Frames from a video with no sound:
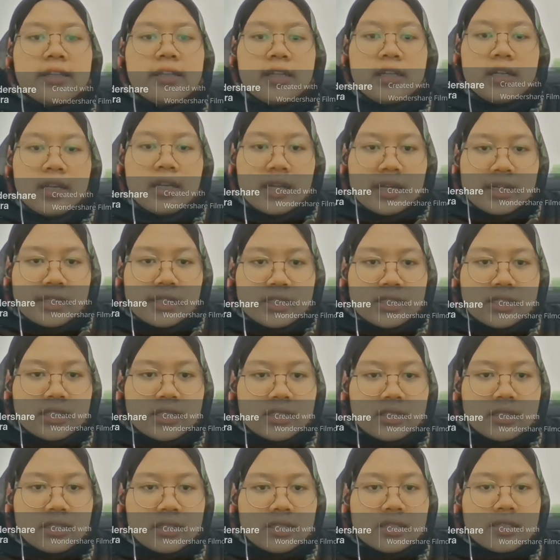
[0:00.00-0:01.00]
the
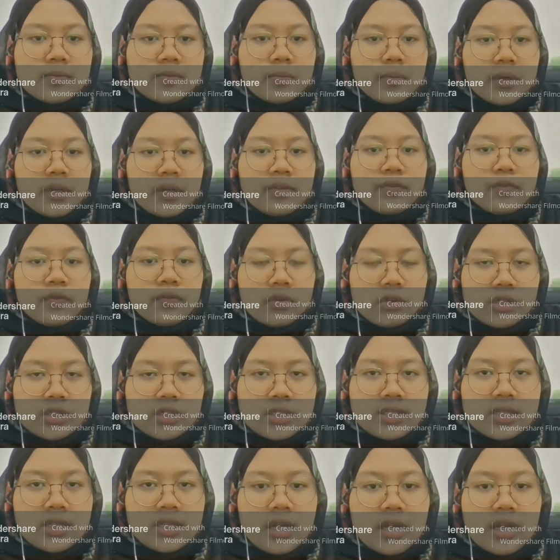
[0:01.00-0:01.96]
larger the spring force,